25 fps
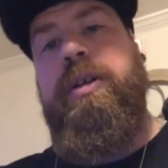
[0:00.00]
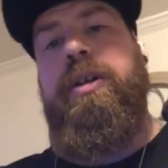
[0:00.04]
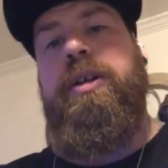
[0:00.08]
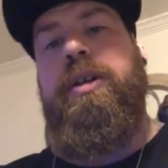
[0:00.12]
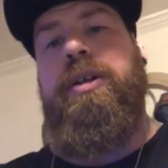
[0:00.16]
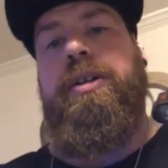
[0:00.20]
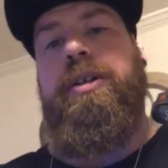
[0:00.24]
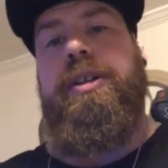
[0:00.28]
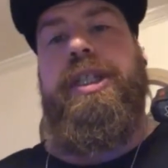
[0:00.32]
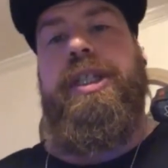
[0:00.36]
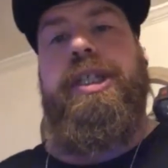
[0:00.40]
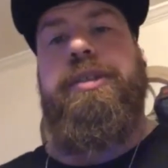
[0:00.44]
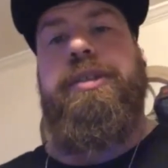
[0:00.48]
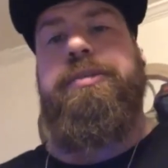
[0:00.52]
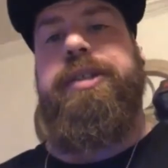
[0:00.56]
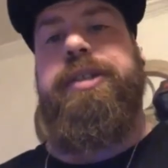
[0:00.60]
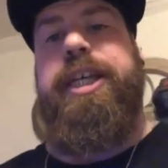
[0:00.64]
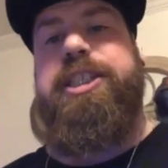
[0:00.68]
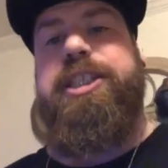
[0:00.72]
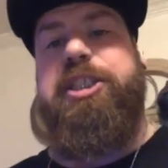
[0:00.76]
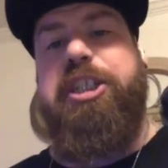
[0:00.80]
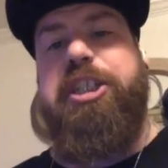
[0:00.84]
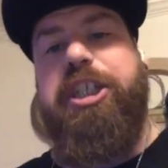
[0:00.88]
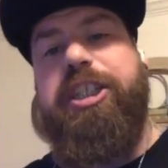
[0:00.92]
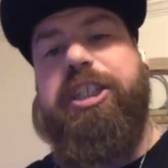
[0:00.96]
You know, he
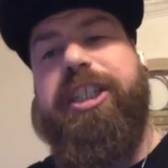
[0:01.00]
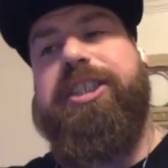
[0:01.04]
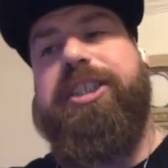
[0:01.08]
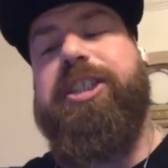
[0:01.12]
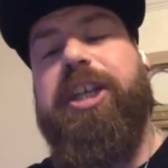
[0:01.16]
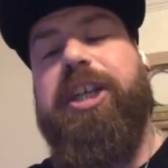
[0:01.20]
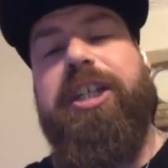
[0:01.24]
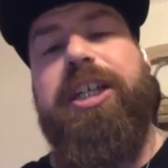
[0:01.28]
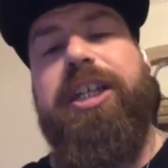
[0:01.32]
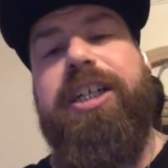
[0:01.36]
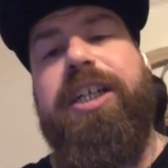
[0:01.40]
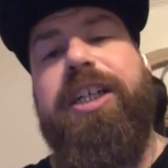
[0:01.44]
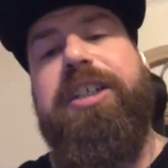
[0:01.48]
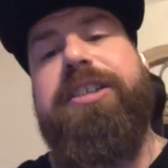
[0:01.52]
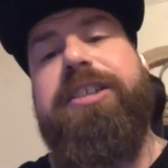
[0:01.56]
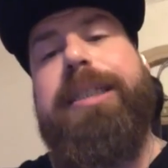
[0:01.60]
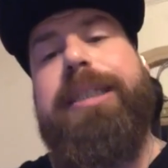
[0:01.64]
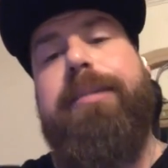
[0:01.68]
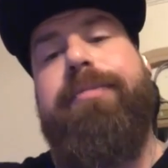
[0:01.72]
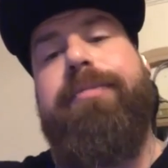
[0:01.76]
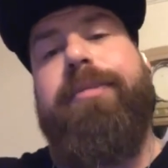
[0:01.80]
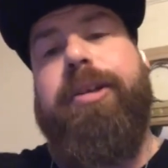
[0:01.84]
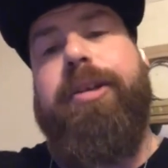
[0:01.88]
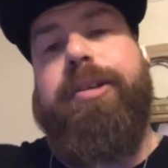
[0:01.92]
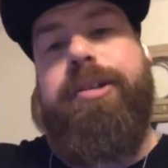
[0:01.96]
took it, he took it another step
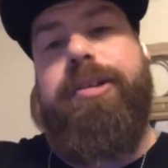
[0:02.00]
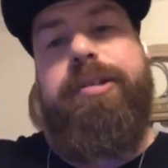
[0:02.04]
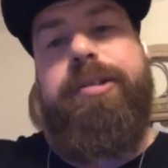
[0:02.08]
further.